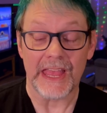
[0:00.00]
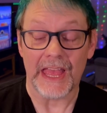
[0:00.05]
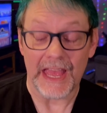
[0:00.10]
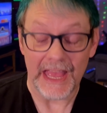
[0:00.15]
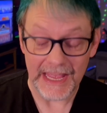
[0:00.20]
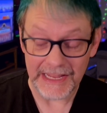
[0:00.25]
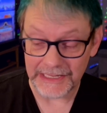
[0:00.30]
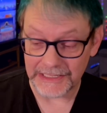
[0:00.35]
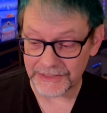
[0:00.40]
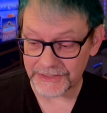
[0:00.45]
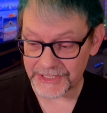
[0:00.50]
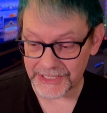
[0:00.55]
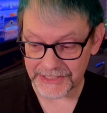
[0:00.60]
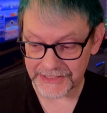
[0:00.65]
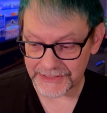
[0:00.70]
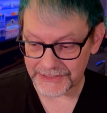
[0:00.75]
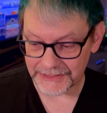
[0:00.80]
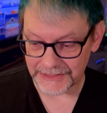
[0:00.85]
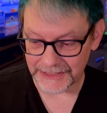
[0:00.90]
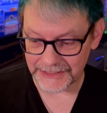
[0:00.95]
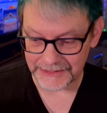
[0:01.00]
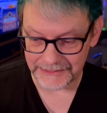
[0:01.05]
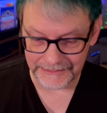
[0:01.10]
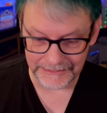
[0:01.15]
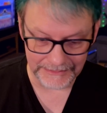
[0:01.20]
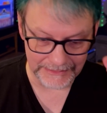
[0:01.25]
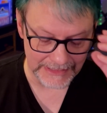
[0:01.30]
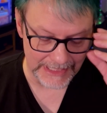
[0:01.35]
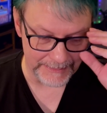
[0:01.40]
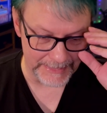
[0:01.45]
And I'll just,
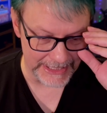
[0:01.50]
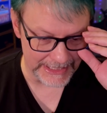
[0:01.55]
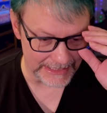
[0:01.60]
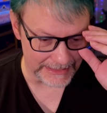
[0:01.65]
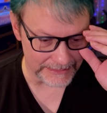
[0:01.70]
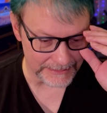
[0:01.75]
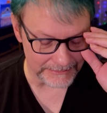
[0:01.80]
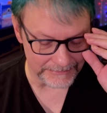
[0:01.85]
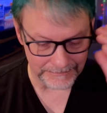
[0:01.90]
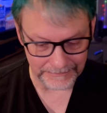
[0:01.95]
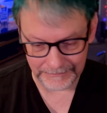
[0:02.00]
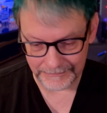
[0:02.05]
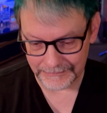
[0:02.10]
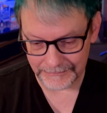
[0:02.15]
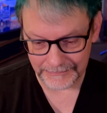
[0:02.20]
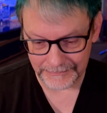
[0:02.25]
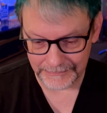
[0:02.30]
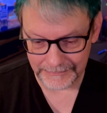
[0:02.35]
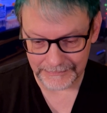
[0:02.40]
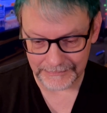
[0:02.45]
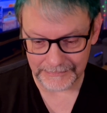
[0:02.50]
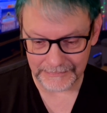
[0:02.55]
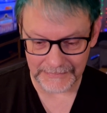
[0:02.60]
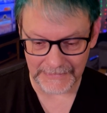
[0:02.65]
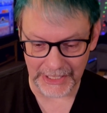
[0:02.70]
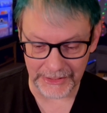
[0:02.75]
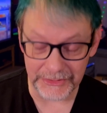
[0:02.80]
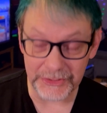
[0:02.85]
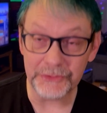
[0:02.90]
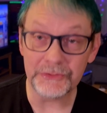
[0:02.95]

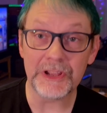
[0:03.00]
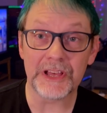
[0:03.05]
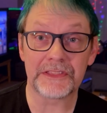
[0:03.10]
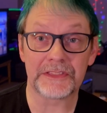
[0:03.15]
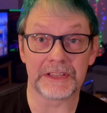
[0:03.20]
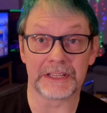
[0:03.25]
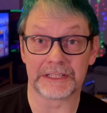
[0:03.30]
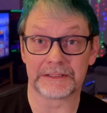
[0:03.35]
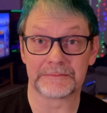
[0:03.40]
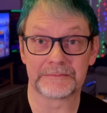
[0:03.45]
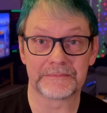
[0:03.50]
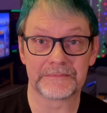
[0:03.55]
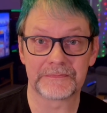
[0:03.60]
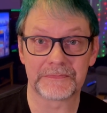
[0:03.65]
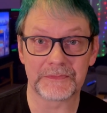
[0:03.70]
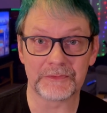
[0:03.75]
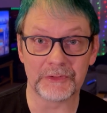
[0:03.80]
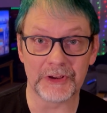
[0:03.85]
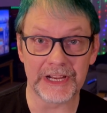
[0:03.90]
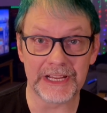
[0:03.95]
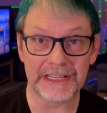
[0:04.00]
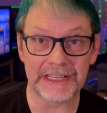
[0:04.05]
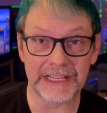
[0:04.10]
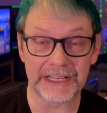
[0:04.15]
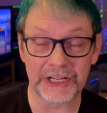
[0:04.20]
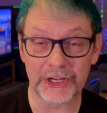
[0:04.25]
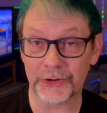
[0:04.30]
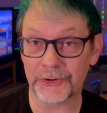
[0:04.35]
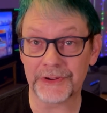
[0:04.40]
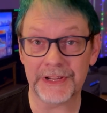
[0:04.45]
I'll do nothing, right?
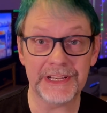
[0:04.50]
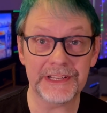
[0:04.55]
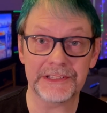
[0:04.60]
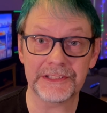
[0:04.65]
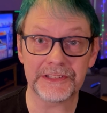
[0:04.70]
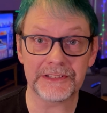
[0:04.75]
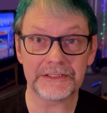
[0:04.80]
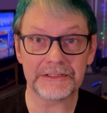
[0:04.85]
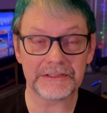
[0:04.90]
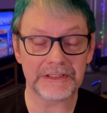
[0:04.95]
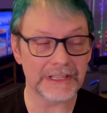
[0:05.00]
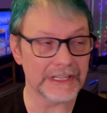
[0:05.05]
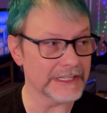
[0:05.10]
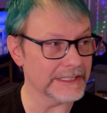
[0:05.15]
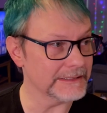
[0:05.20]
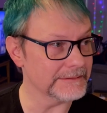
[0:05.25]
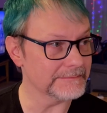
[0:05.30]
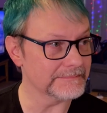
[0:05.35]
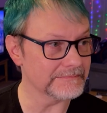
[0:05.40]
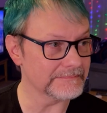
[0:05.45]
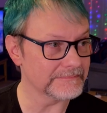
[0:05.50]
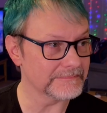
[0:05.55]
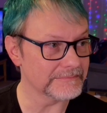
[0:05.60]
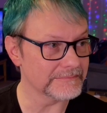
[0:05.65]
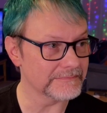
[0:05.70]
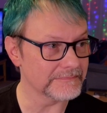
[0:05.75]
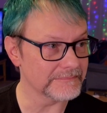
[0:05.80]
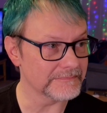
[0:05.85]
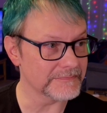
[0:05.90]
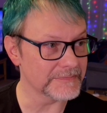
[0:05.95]
And Karina,
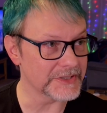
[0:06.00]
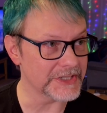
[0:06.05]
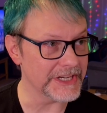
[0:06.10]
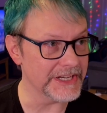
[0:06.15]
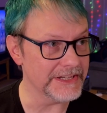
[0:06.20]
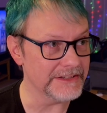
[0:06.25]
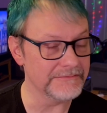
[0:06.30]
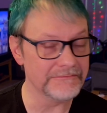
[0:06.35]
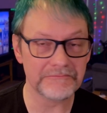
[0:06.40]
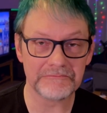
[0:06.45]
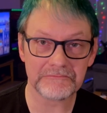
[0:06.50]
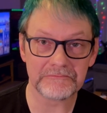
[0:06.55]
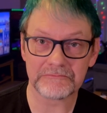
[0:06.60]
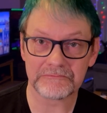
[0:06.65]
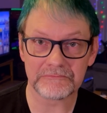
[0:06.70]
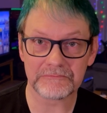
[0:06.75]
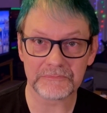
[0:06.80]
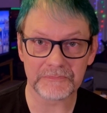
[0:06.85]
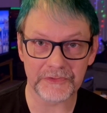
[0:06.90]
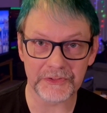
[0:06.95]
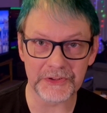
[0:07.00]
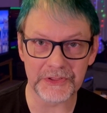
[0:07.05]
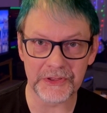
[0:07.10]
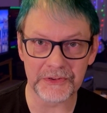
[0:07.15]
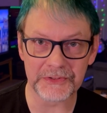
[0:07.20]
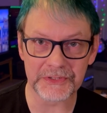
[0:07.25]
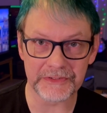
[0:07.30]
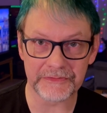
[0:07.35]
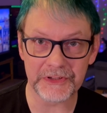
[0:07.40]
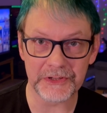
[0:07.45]
she, for
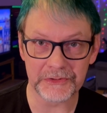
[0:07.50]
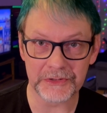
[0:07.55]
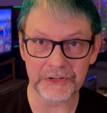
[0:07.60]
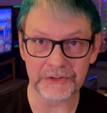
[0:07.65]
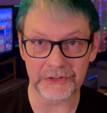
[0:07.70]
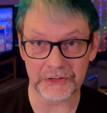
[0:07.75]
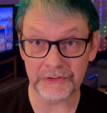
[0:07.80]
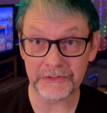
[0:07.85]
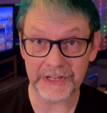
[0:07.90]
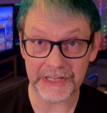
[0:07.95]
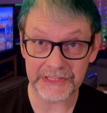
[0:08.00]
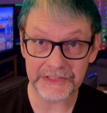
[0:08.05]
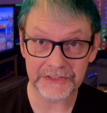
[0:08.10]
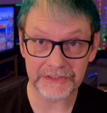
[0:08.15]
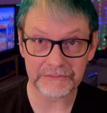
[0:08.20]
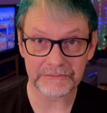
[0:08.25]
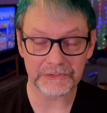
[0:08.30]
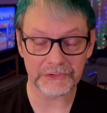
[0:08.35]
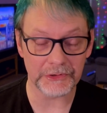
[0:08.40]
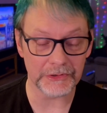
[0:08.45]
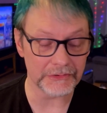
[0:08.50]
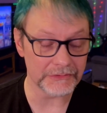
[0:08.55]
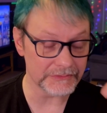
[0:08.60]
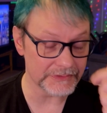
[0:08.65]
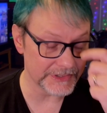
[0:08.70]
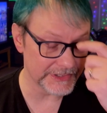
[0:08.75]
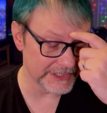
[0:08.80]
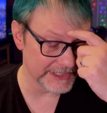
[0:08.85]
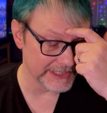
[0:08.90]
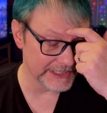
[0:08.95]
those of you who don't know, has
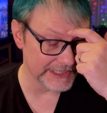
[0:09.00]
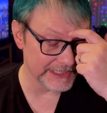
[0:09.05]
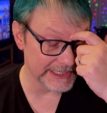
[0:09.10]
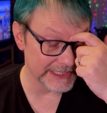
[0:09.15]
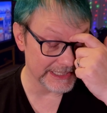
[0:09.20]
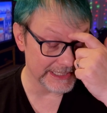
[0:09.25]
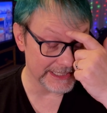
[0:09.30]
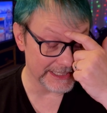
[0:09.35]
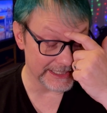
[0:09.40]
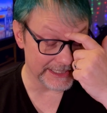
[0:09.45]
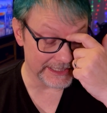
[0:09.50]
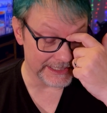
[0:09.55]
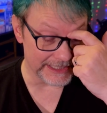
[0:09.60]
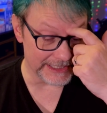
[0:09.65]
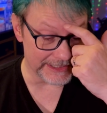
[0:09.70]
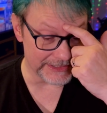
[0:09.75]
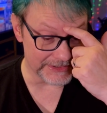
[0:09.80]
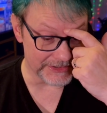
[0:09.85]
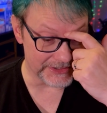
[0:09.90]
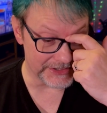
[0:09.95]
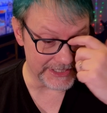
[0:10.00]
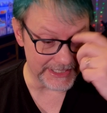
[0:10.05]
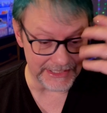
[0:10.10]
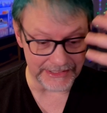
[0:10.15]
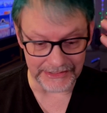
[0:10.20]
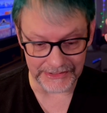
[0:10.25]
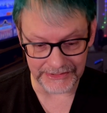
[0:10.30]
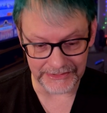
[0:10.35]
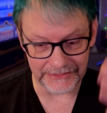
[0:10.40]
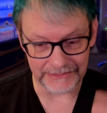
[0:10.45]
Crohn's, and she
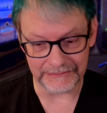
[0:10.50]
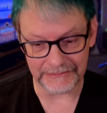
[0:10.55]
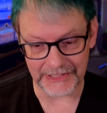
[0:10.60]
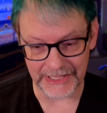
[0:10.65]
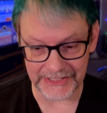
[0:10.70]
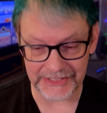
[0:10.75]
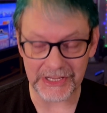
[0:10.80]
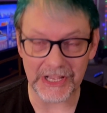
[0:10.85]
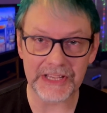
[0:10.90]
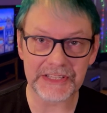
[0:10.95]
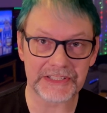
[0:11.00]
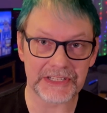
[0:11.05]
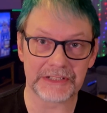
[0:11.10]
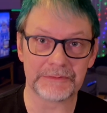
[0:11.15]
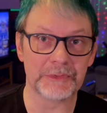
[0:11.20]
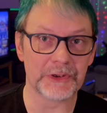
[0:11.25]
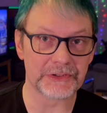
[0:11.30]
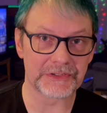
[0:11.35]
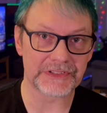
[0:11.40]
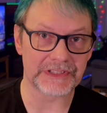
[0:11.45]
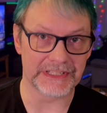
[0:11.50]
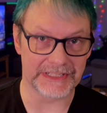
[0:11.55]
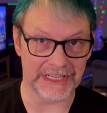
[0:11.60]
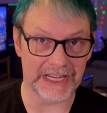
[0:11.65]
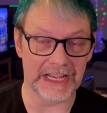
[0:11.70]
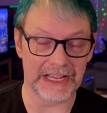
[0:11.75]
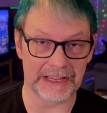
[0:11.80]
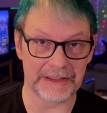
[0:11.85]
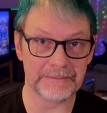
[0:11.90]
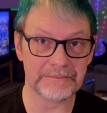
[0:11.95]
is exhausted most of the
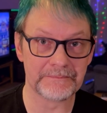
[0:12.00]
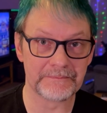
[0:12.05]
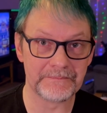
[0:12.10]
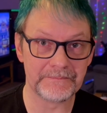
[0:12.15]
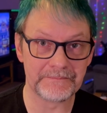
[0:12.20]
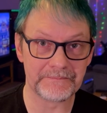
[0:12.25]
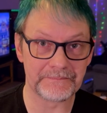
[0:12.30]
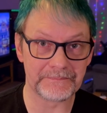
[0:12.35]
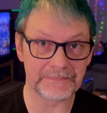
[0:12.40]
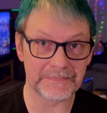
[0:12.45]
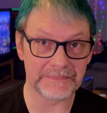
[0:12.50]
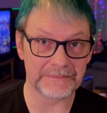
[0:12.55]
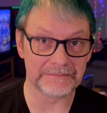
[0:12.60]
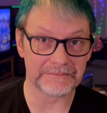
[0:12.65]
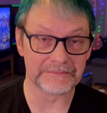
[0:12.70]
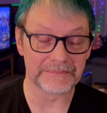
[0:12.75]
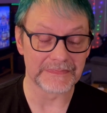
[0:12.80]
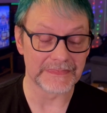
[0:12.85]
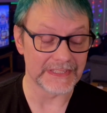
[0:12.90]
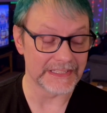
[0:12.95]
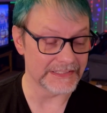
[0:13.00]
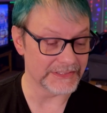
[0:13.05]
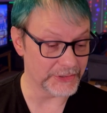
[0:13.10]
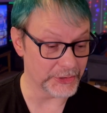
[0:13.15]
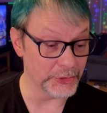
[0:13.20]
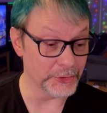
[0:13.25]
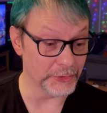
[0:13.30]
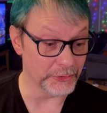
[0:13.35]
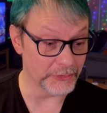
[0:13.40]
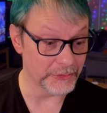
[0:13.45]
time,
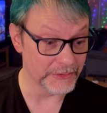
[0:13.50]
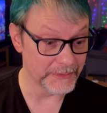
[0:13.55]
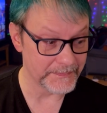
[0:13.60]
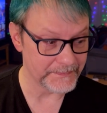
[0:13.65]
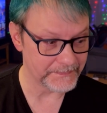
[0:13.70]
too.